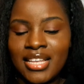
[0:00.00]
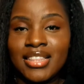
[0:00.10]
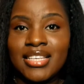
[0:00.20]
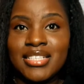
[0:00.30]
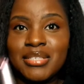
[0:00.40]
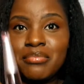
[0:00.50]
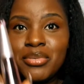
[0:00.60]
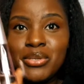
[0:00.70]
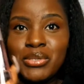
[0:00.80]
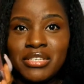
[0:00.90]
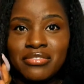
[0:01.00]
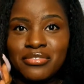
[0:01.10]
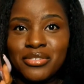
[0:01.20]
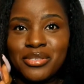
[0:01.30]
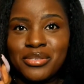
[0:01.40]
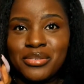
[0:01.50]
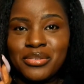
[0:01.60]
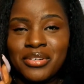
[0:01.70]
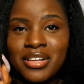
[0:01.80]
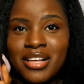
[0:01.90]
this
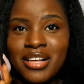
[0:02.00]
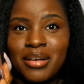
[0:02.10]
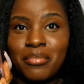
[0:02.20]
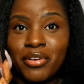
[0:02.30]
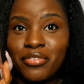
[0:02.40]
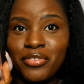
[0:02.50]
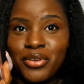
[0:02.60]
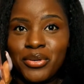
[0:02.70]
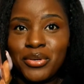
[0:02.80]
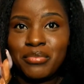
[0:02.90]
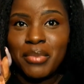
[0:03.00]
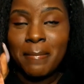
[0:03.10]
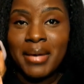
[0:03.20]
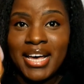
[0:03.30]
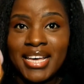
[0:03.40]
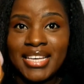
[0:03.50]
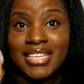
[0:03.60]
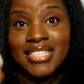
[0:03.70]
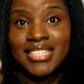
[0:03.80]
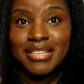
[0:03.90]
beautiful perfume by
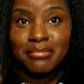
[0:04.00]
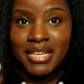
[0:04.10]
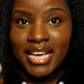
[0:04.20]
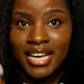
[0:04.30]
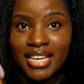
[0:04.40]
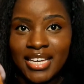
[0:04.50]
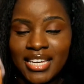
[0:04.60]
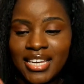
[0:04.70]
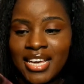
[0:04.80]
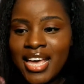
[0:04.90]
Issey Miyake